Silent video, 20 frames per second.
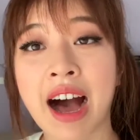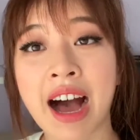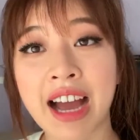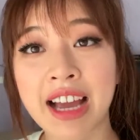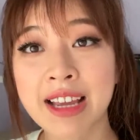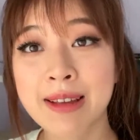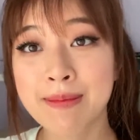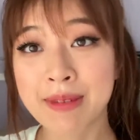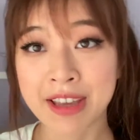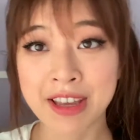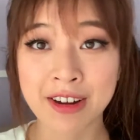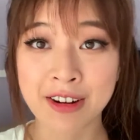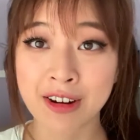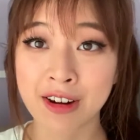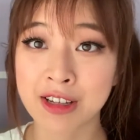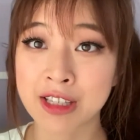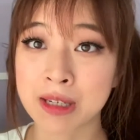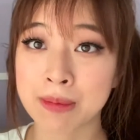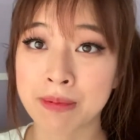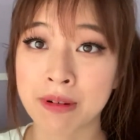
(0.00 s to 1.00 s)
I'm
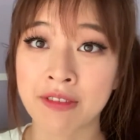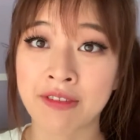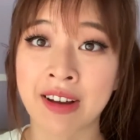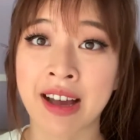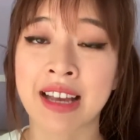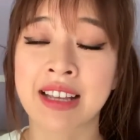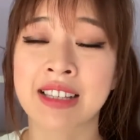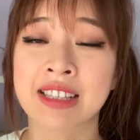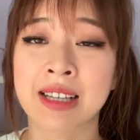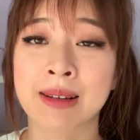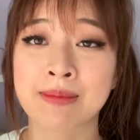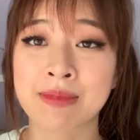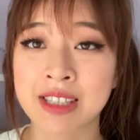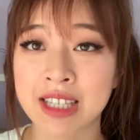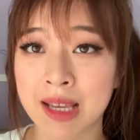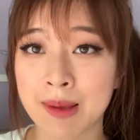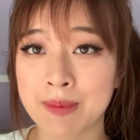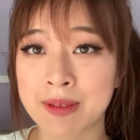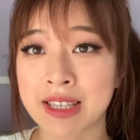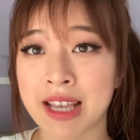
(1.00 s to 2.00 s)
here to provide some
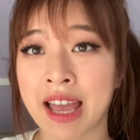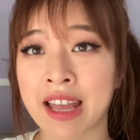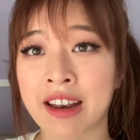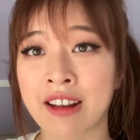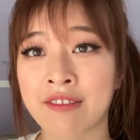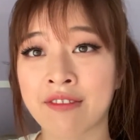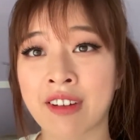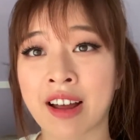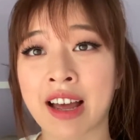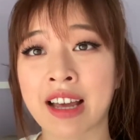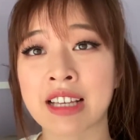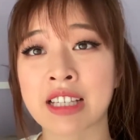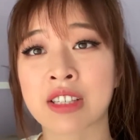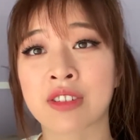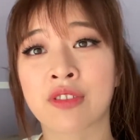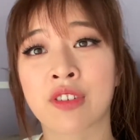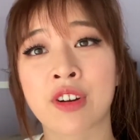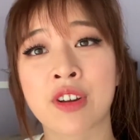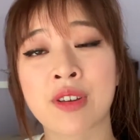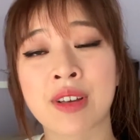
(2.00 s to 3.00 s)
tips and advice
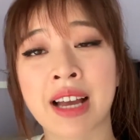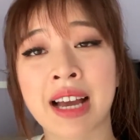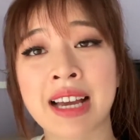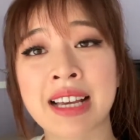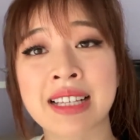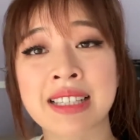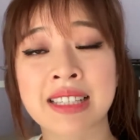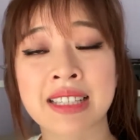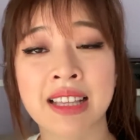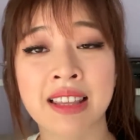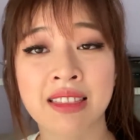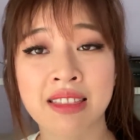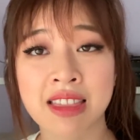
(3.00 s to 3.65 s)
for you guys to